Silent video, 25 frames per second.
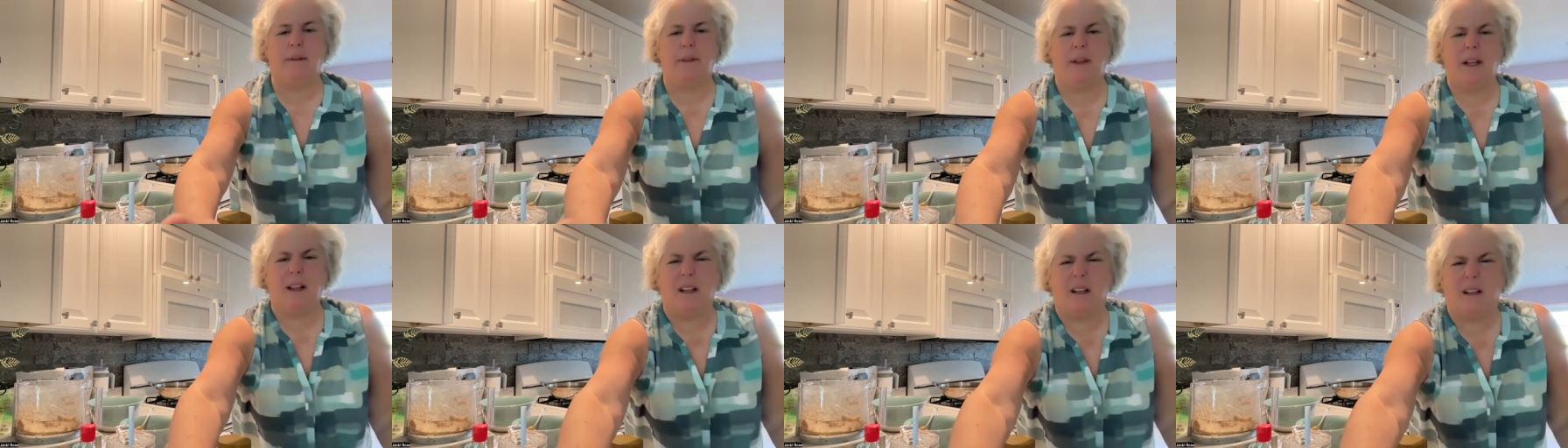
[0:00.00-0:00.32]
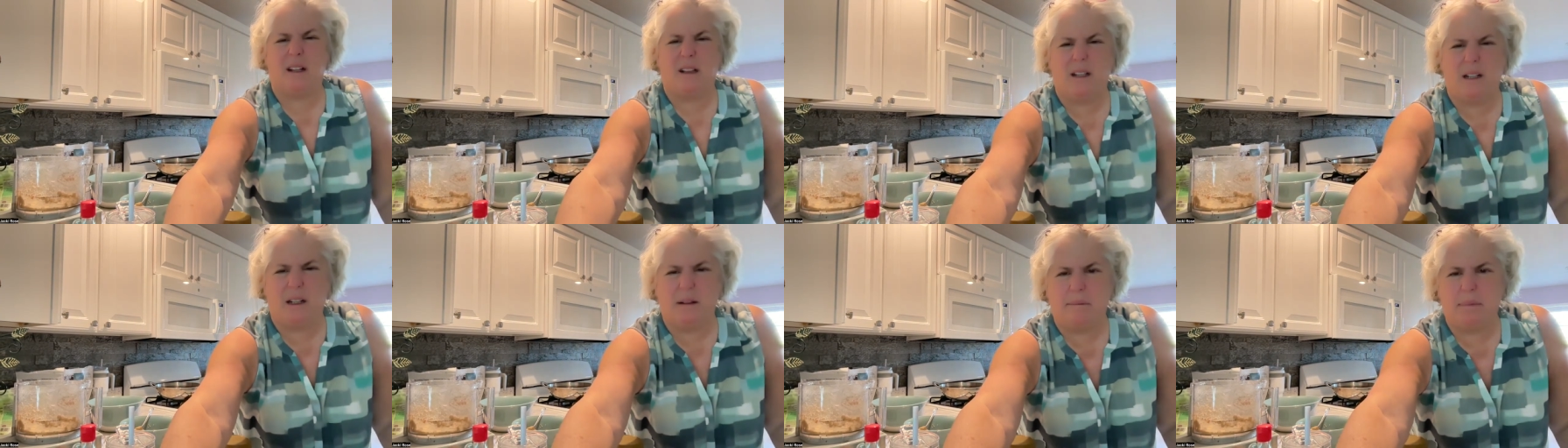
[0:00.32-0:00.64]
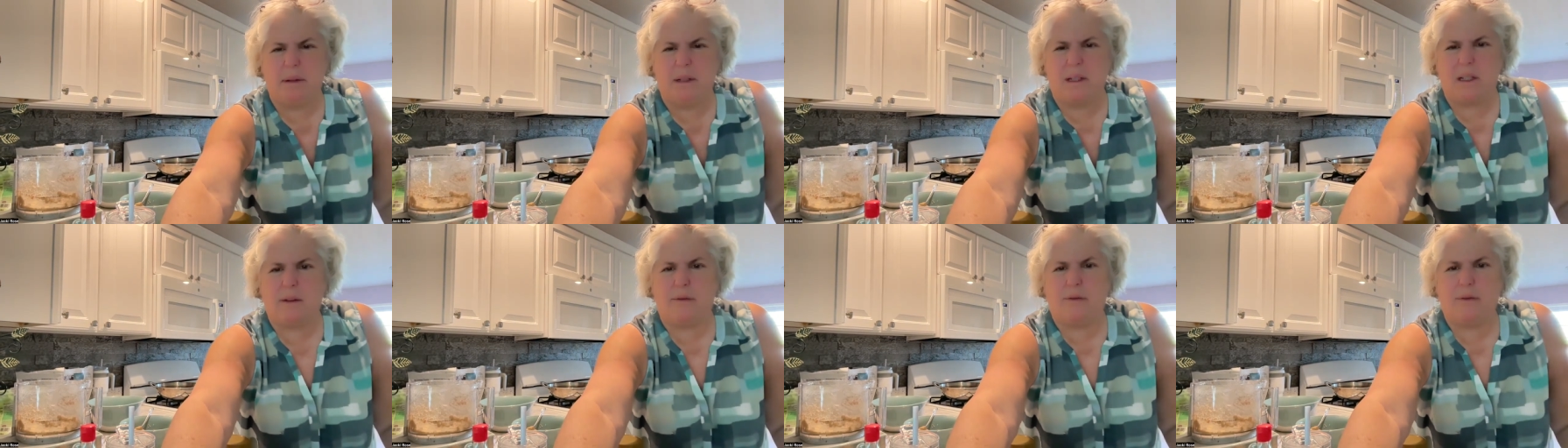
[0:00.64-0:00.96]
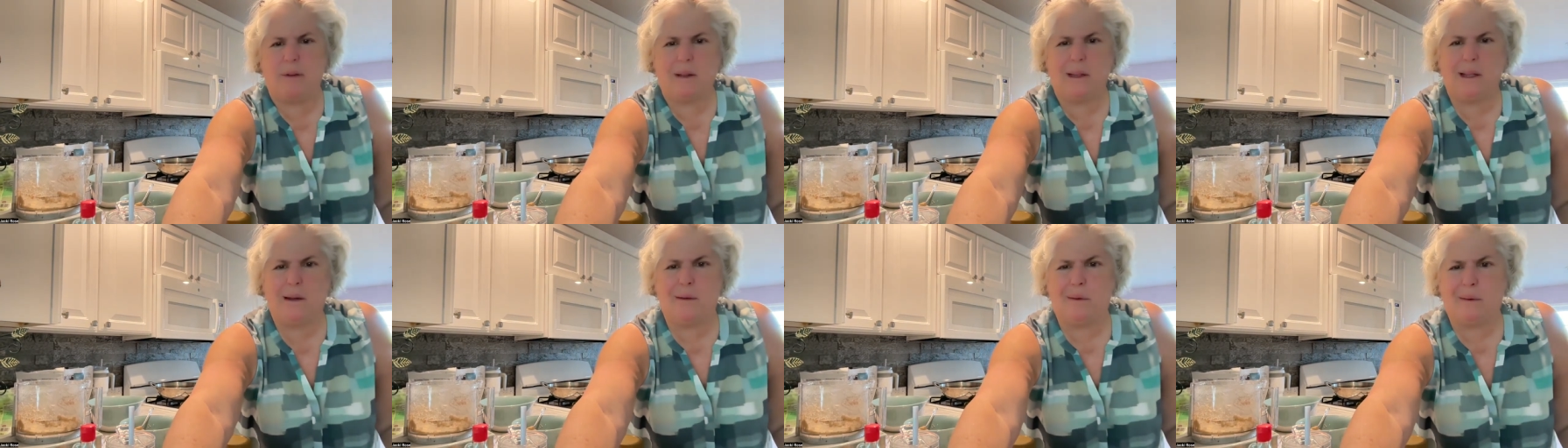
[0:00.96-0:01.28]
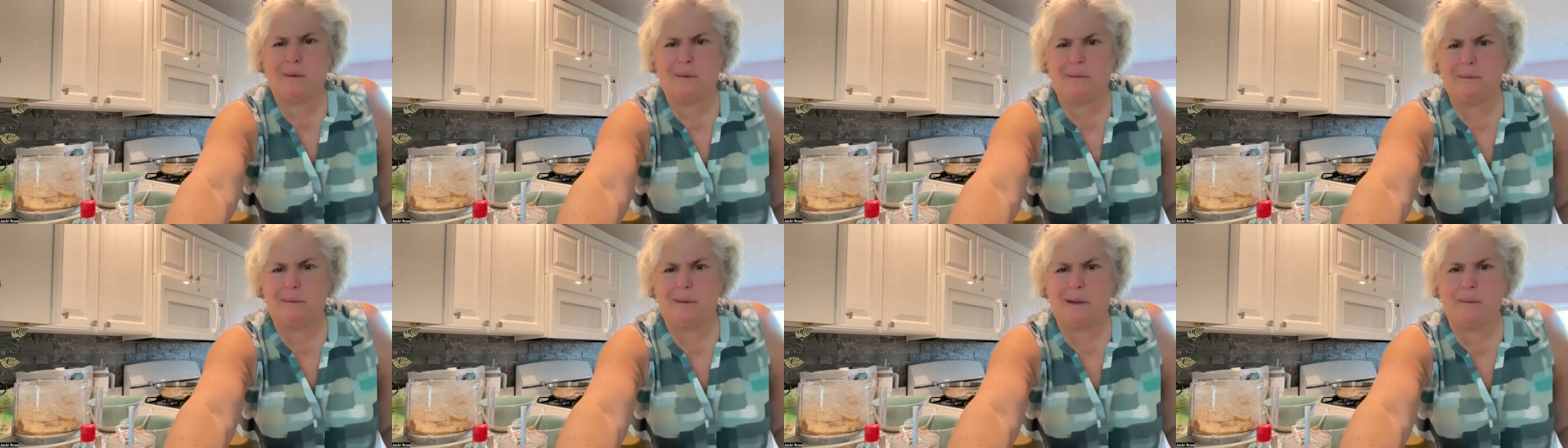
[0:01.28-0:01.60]
They look a little bit different
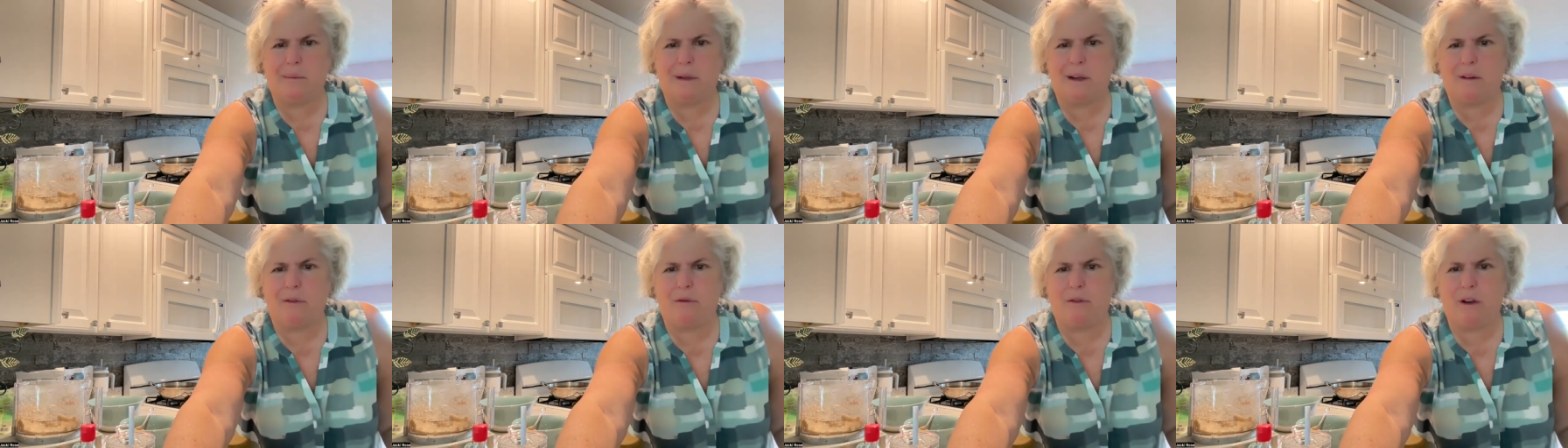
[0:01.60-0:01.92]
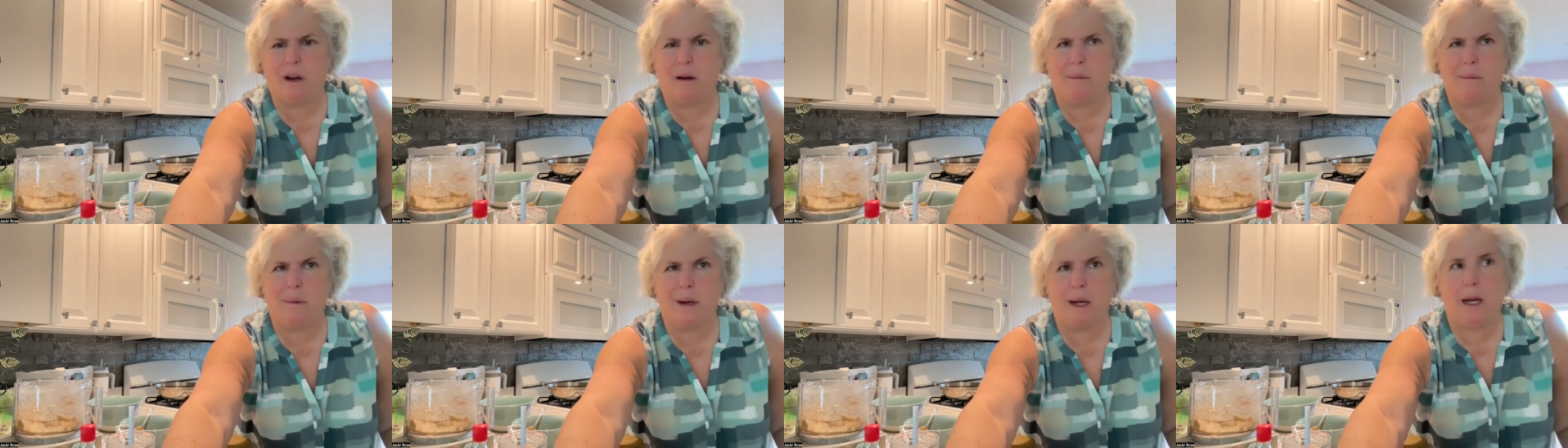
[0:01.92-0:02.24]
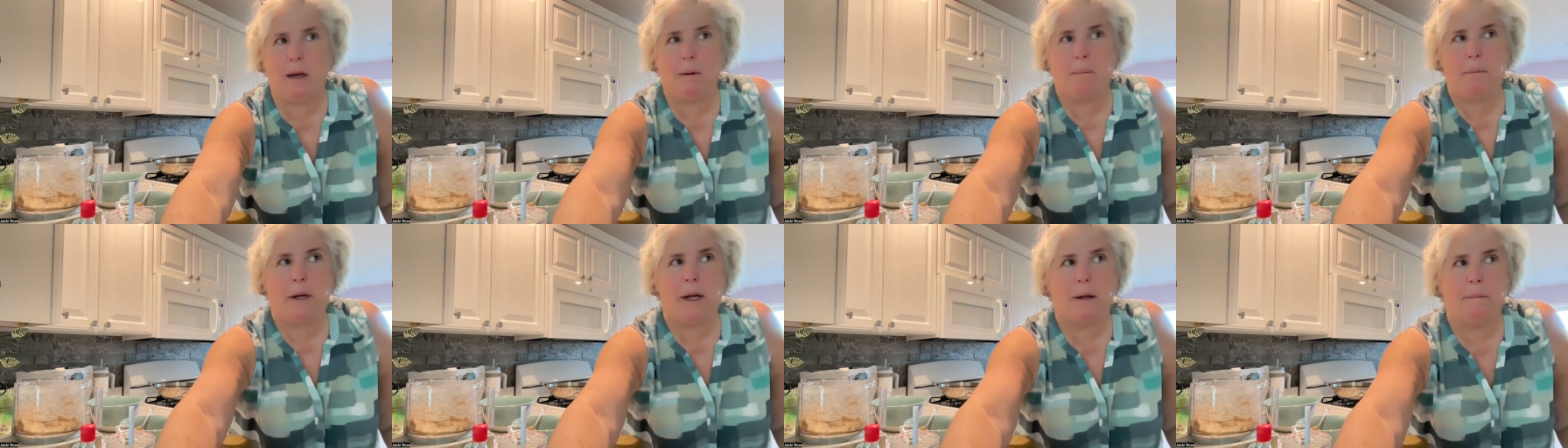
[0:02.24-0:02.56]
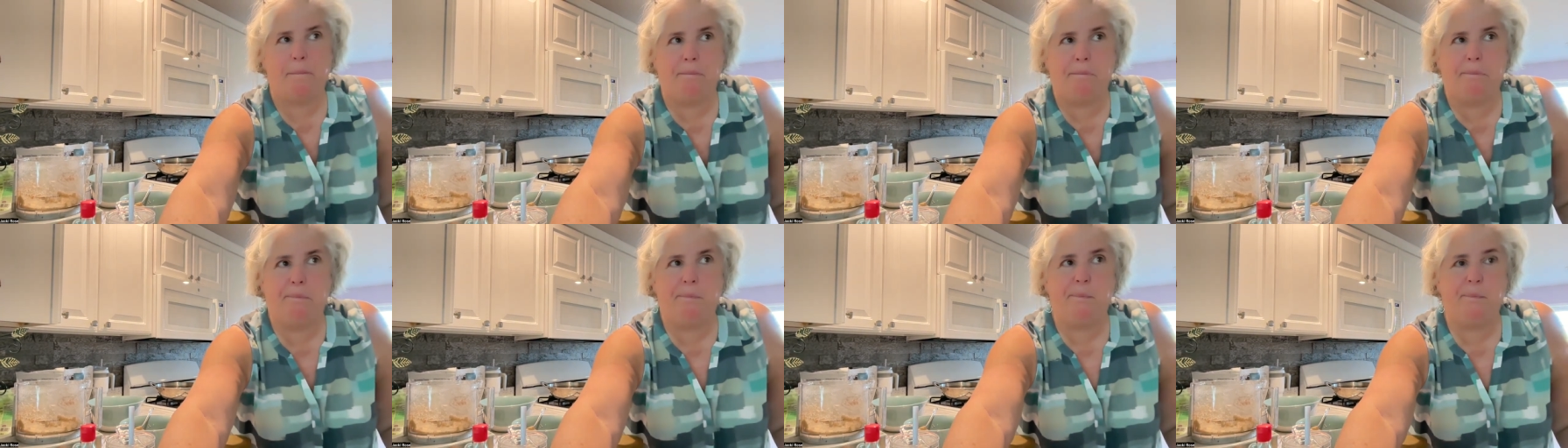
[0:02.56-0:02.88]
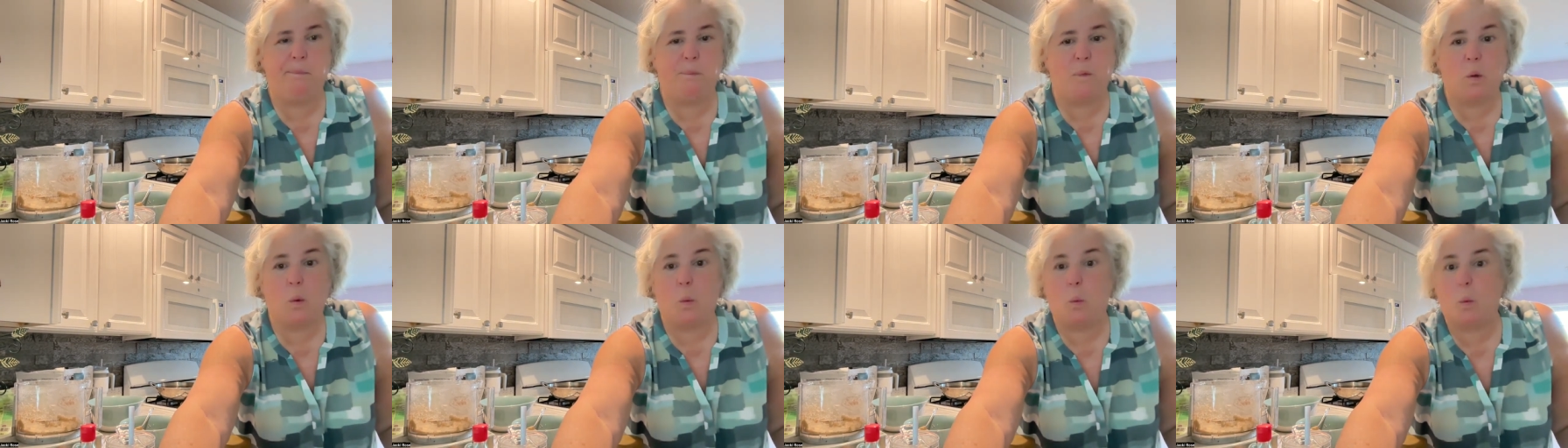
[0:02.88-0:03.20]
than what my friend made, but
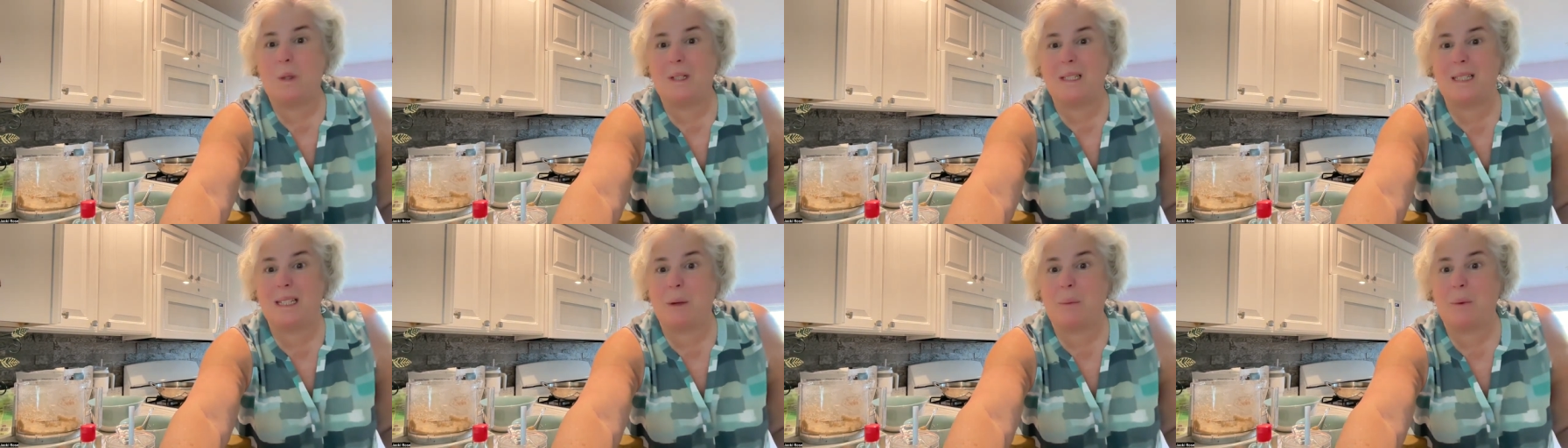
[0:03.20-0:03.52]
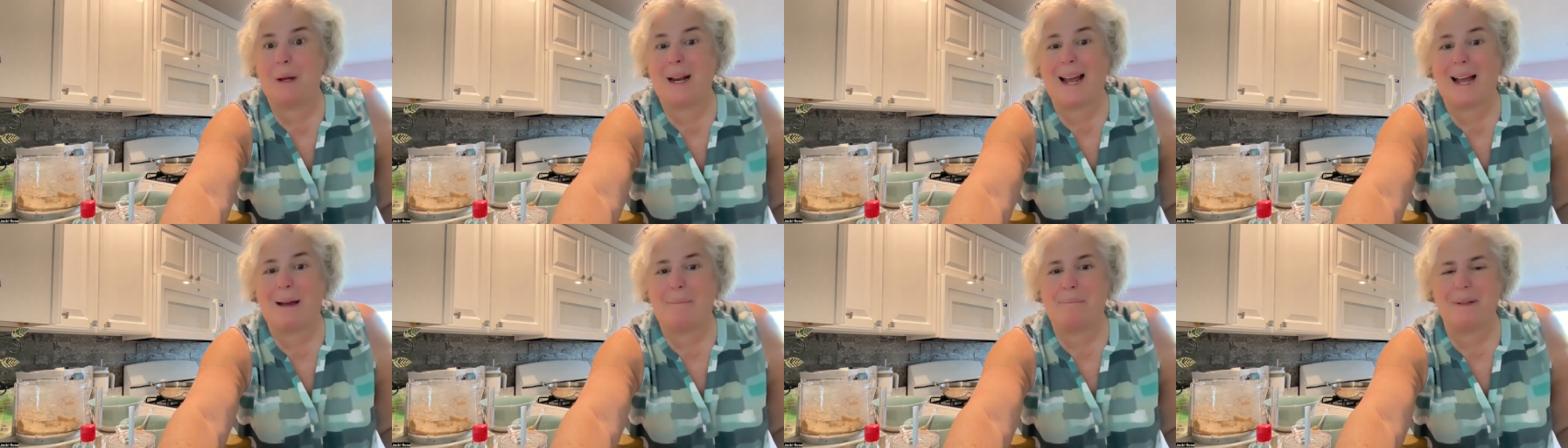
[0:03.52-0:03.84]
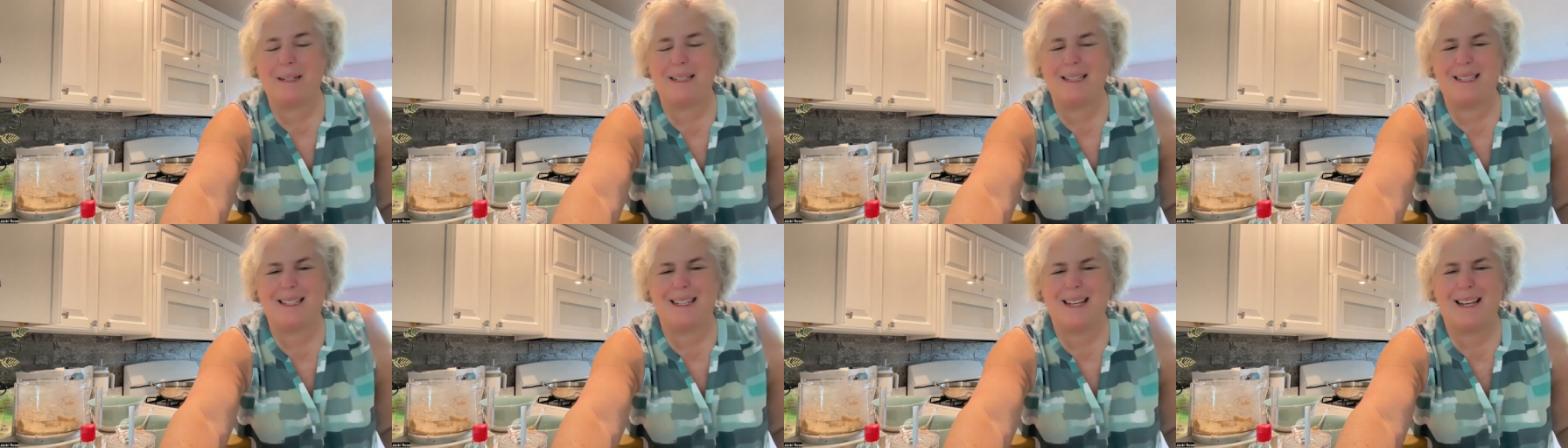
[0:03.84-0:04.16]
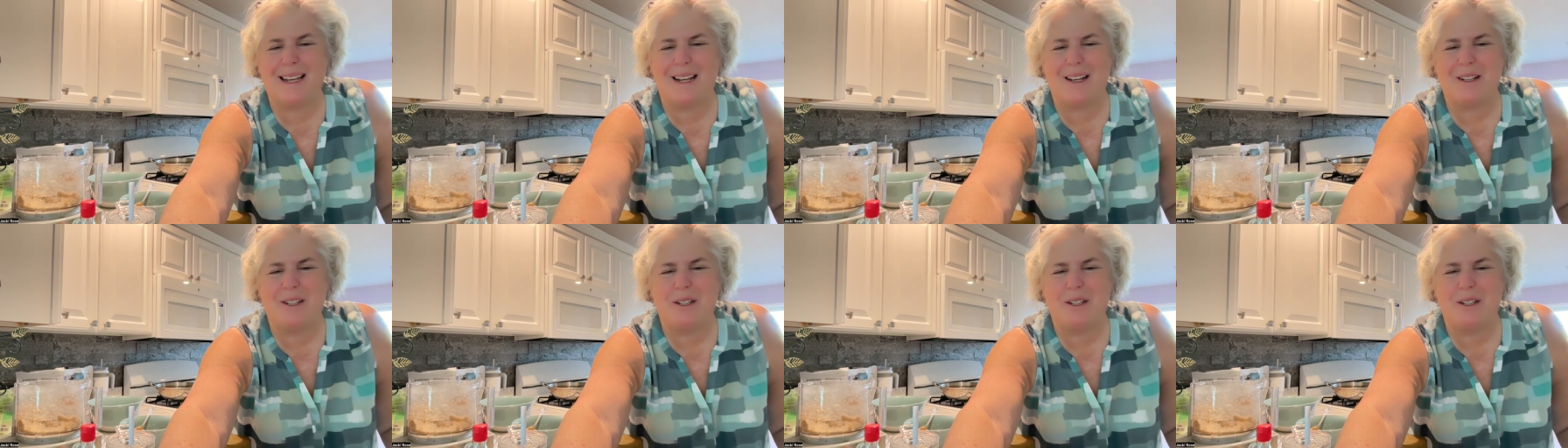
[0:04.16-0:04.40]
we'll see what happens.